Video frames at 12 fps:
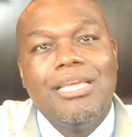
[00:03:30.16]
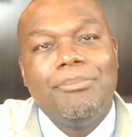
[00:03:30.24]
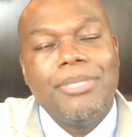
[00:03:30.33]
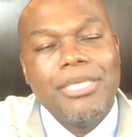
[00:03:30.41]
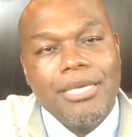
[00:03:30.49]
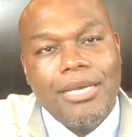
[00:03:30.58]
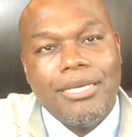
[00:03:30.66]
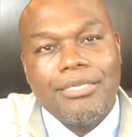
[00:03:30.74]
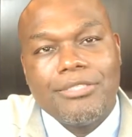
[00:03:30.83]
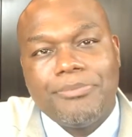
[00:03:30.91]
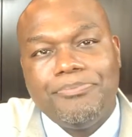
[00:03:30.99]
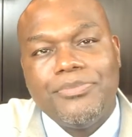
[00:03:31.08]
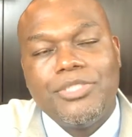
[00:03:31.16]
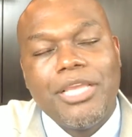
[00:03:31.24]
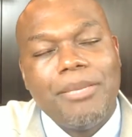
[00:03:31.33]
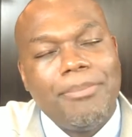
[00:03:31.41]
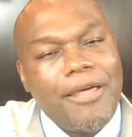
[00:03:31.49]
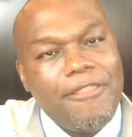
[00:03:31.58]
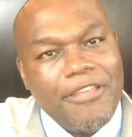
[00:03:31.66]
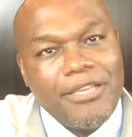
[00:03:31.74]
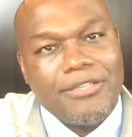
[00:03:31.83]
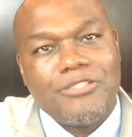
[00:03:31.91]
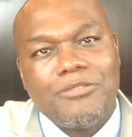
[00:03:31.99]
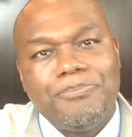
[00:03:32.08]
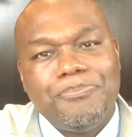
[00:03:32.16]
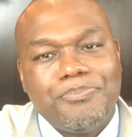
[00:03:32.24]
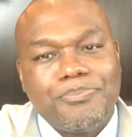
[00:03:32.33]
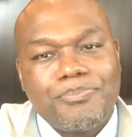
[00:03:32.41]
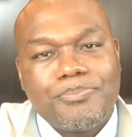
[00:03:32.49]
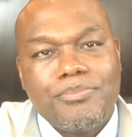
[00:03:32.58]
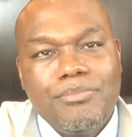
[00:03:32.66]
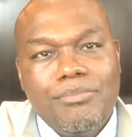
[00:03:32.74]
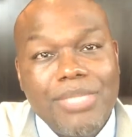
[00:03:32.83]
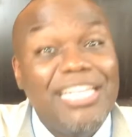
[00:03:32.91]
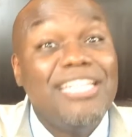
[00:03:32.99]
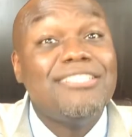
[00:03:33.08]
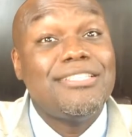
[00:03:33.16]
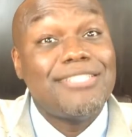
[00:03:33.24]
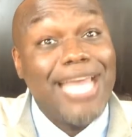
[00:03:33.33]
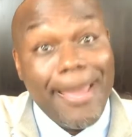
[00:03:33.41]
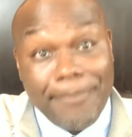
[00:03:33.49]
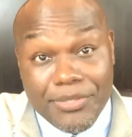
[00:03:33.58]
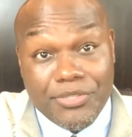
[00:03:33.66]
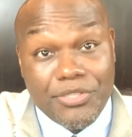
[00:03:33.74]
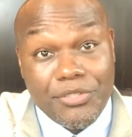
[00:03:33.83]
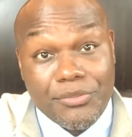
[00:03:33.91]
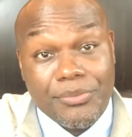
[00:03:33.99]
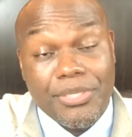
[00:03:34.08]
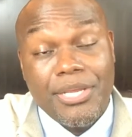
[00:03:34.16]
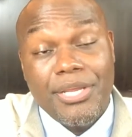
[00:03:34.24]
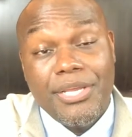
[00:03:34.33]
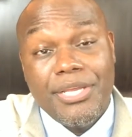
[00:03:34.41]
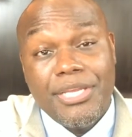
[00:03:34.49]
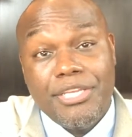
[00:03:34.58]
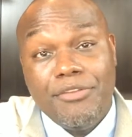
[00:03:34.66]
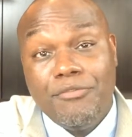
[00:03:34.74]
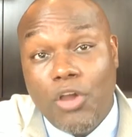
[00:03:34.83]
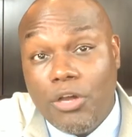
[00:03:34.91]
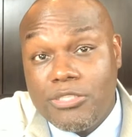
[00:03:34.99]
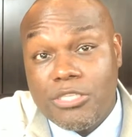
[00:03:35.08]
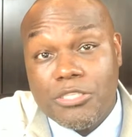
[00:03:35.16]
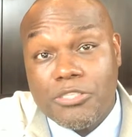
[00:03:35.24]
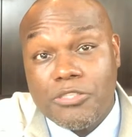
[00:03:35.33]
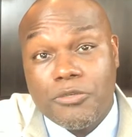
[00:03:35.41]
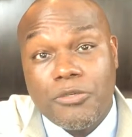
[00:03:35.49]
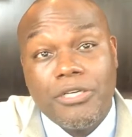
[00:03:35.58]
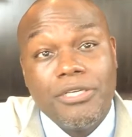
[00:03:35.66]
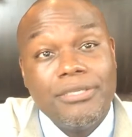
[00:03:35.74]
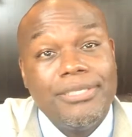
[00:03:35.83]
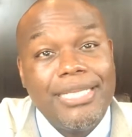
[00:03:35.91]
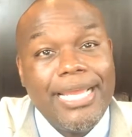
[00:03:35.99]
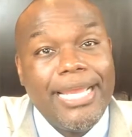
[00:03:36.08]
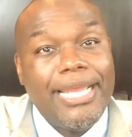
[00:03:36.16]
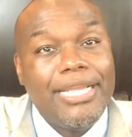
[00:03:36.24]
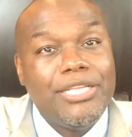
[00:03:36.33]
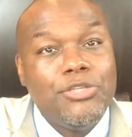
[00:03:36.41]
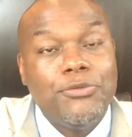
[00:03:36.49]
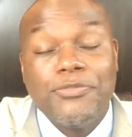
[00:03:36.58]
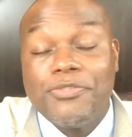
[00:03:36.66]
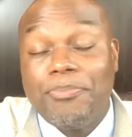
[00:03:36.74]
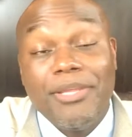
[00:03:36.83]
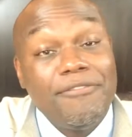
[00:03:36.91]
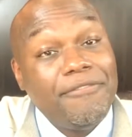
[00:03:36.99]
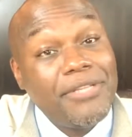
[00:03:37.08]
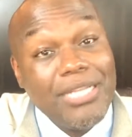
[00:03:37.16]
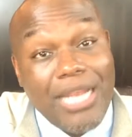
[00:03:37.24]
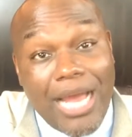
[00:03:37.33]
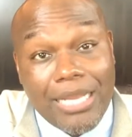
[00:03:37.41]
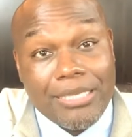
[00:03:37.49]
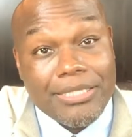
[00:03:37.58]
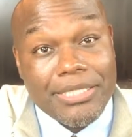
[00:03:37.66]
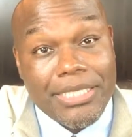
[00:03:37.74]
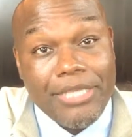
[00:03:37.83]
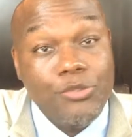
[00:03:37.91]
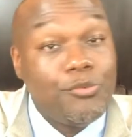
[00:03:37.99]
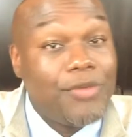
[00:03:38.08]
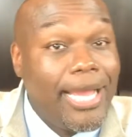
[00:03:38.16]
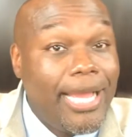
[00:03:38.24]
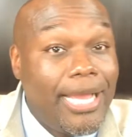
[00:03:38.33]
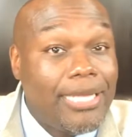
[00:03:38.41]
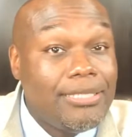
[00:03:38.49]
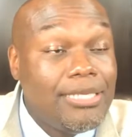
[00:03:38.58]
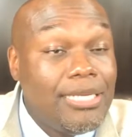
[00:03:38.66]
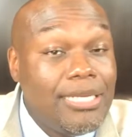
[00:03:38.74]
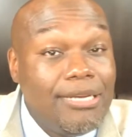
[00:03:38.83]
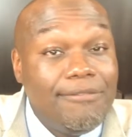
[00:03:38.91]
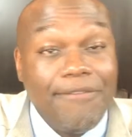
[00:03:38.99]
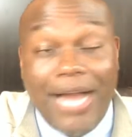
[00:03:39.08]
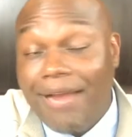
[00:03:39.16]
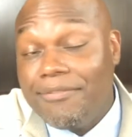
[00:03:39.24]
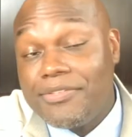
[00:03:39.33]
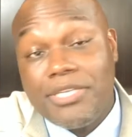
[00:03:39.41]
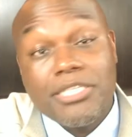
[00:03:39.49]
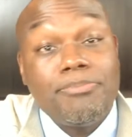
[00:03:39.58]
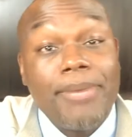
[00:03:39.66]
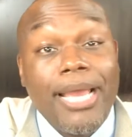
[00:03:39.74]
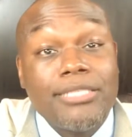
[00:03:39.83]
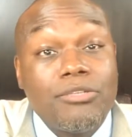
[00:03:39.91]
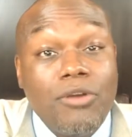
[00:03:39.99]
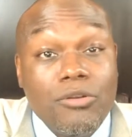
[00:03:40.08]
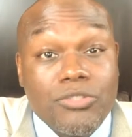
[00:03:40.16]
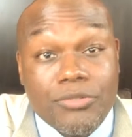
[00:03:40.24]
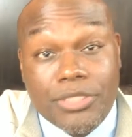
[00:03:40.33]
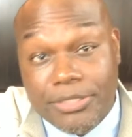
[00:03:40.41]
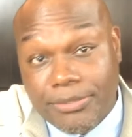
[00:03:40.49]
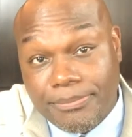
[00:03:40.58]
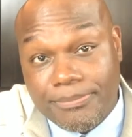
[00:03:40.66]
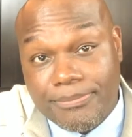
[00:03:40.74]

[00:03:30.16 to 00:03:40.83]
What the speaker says: Because think about this, and this has happened to you. You've gone to the store and you've spent $50 and you've had 5 or 6 bags of groceries.